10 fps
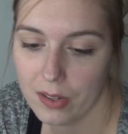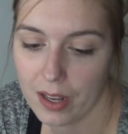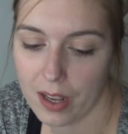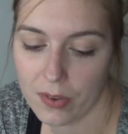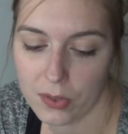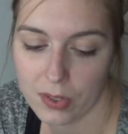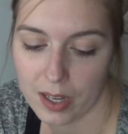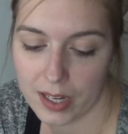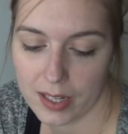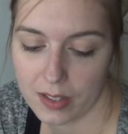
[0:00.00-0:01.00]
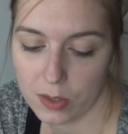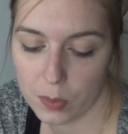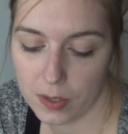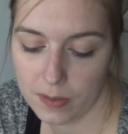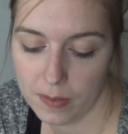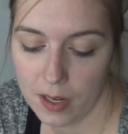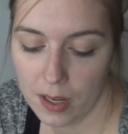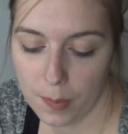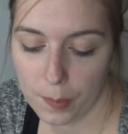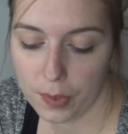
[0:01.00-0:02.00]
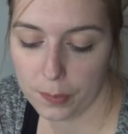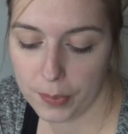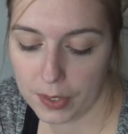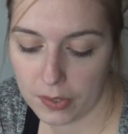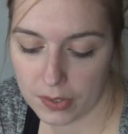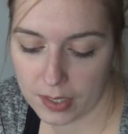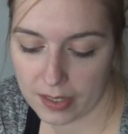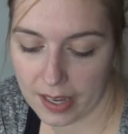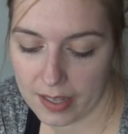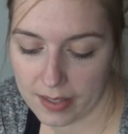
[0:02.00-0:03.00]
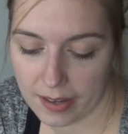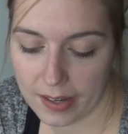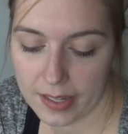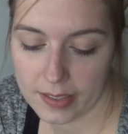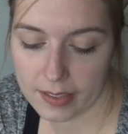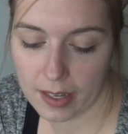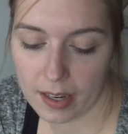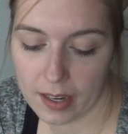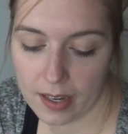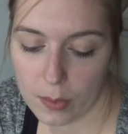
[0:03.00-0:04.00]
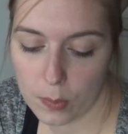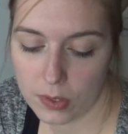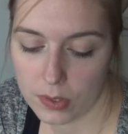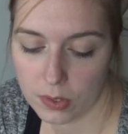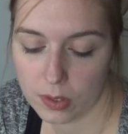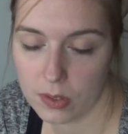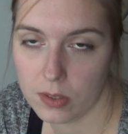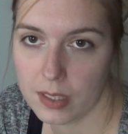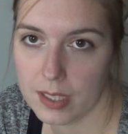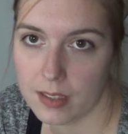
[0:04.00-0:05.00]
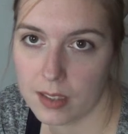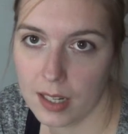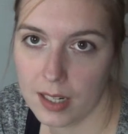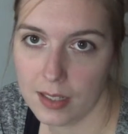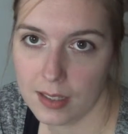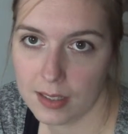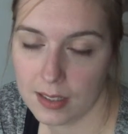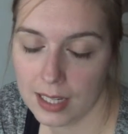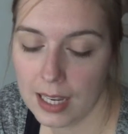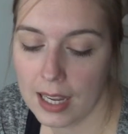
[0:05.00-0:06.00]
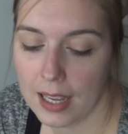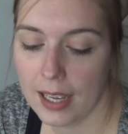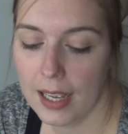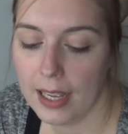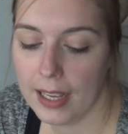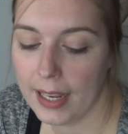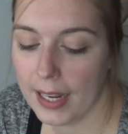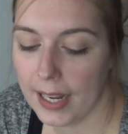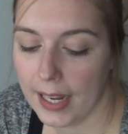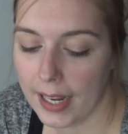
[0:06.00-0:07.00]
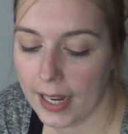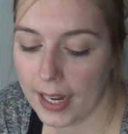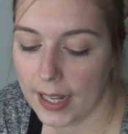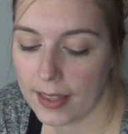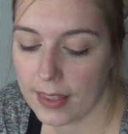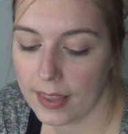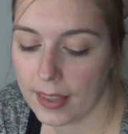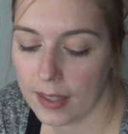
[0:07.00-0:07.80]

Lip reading: I have to dye another one, but because it's hand dyed, I want to alternate skeins. And